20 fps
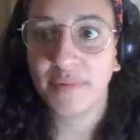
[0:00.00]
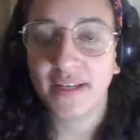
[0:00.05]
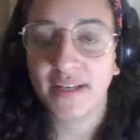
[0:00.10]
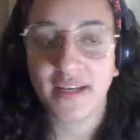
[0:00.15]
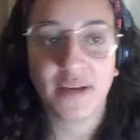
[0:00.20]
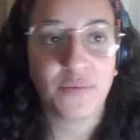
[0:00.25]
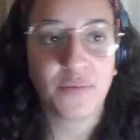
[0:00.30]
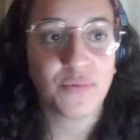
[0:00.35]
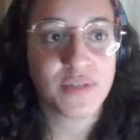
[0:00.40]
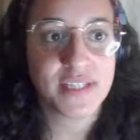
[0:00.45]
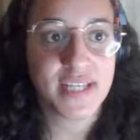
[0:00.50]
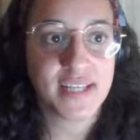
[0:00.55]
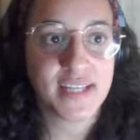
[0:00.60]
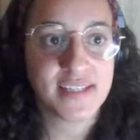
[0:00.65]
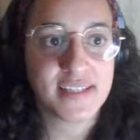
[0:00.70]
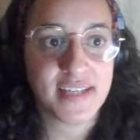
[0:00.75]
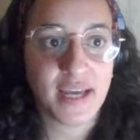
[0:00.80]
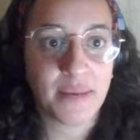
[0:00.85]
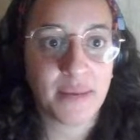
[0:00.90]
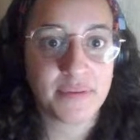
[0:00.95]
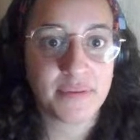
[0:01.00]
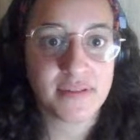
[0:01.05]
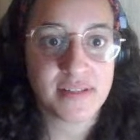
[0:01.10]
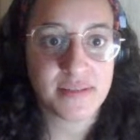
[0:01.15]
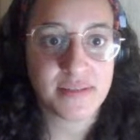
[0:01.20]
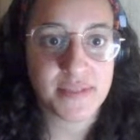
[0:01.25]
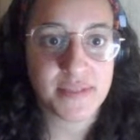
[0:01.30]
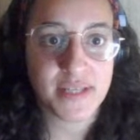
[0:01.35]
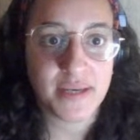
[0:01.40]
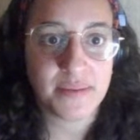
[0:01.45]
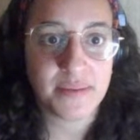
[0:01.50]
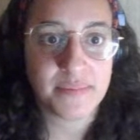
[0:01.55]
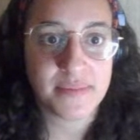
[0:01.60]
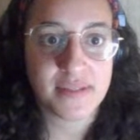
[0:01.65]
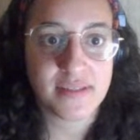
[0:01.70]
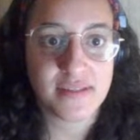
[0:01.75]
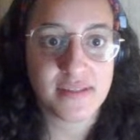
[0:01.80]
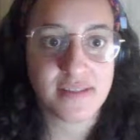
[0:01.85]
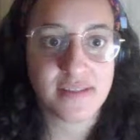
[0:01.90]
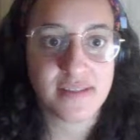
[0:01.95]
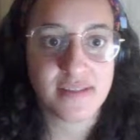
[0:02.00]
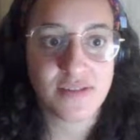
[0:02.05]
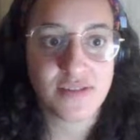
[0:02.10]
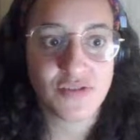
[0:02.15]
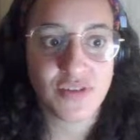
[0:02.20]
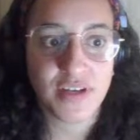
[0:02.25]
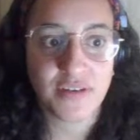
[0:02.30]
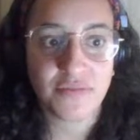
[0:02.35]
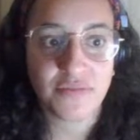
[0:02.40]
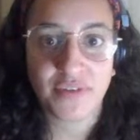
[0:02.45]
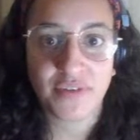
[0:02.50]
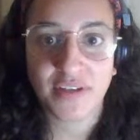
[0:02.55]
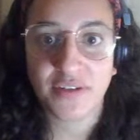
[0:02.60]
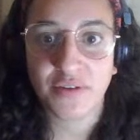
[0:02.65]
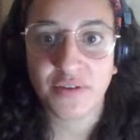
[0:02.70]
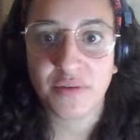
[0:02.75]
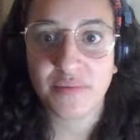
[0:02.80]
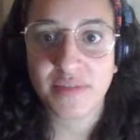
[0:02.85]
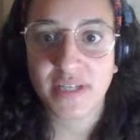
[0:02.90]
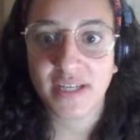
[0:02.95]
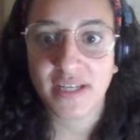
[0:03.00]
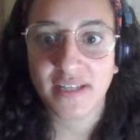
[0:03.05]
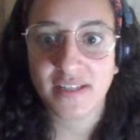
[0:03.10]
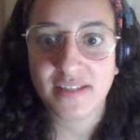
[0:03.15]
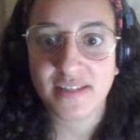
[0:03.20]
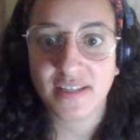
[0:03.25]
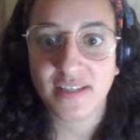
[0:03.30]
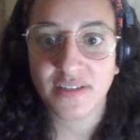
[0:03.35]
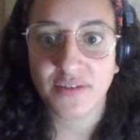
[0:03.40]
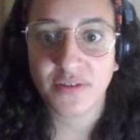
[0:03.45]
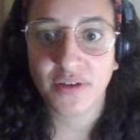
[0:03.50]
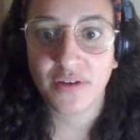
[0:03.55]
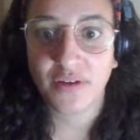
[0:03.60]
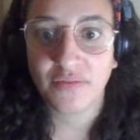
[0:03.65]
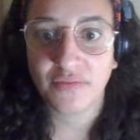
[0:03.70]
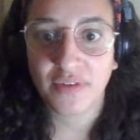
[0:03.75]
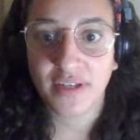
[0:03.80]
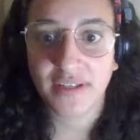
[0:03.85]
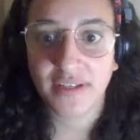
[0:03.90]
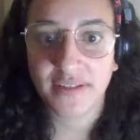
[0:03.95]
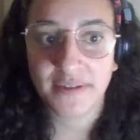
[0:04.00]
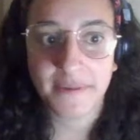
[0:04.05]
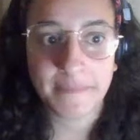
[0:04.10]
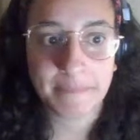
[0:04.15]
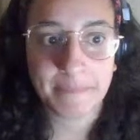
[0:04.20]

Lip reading: like what tends to happen sometimes is trying to find an object and you can't find it.